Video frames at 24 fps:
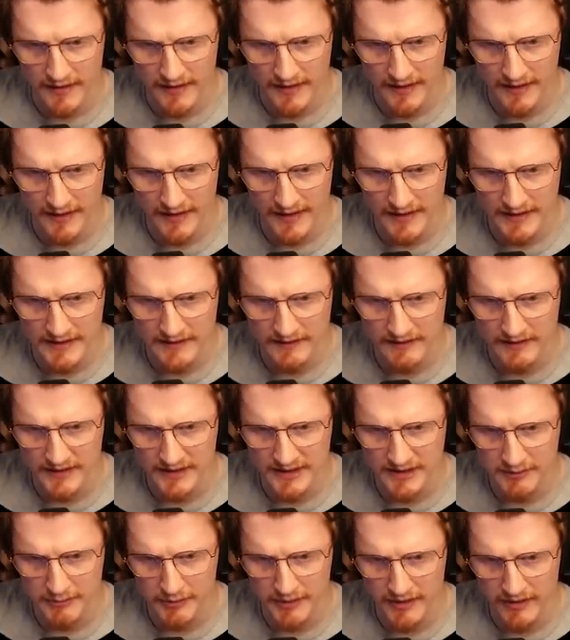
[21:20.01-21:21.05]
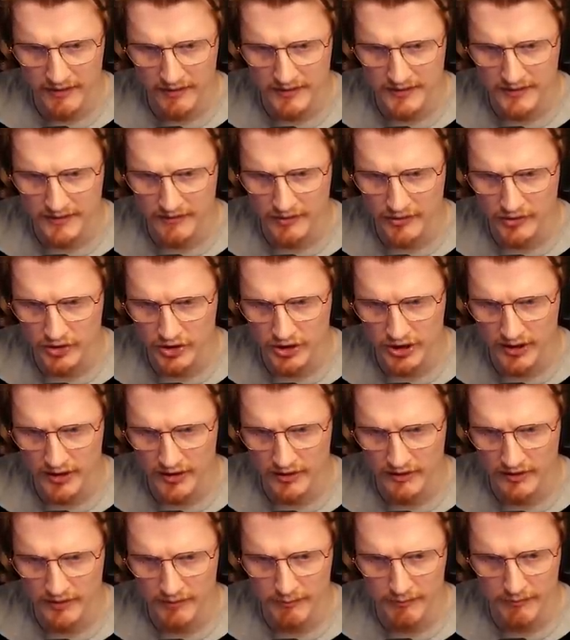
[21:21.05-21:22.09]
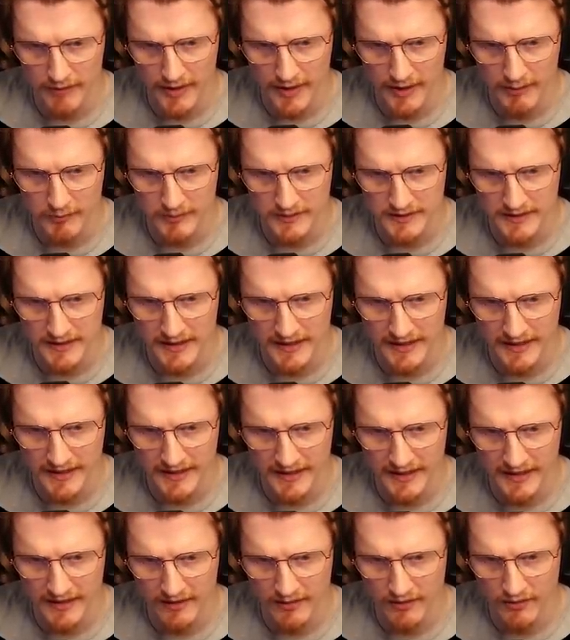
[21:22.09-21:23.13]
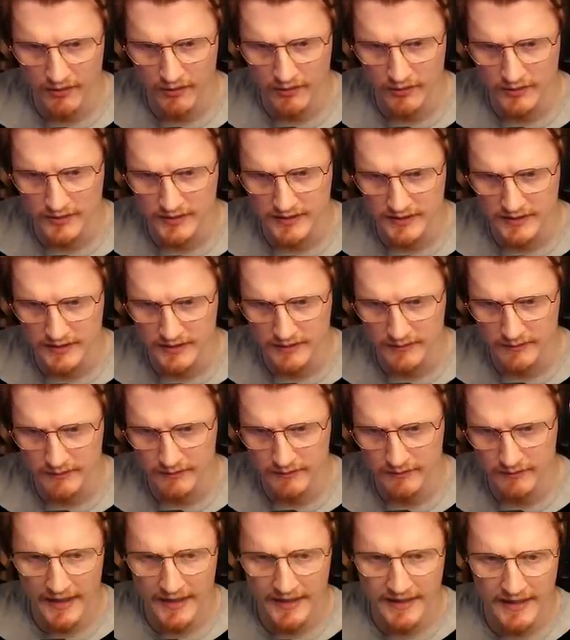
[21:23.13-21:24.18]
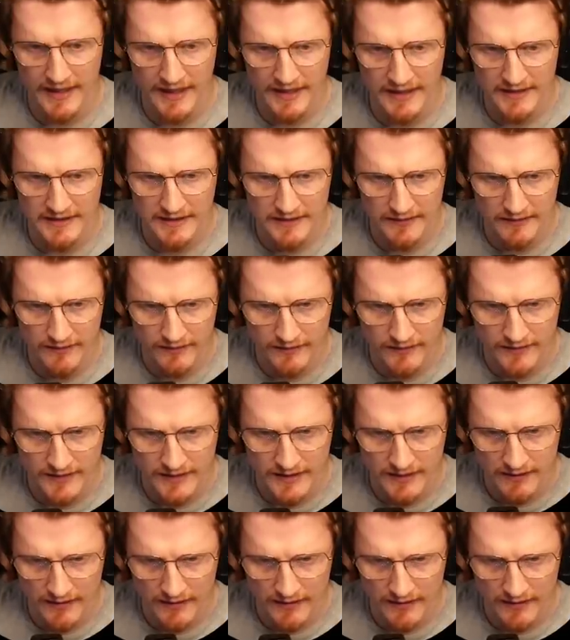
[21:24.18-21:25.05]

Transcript: in case of disappearance of your child in Barbara's daycare corridor system. In case of...